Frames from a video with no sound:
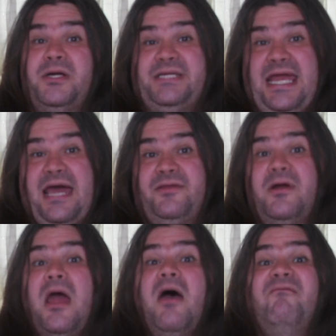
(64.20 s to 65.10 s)
together
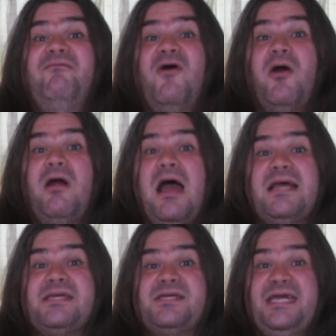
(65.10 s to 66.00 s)
for
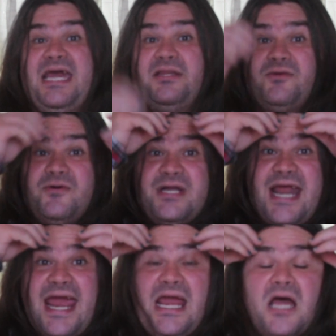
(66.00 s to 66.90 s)
us to get through
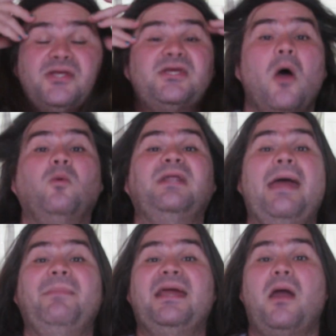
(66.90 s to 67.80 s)
today, so
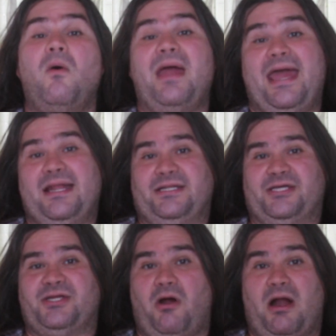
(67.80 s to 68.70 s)
let me go ahead and
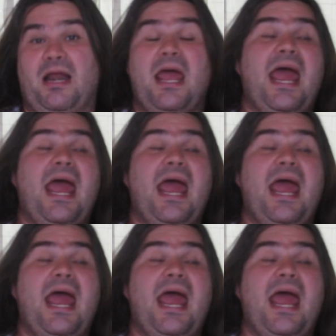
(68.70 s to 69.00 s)
start.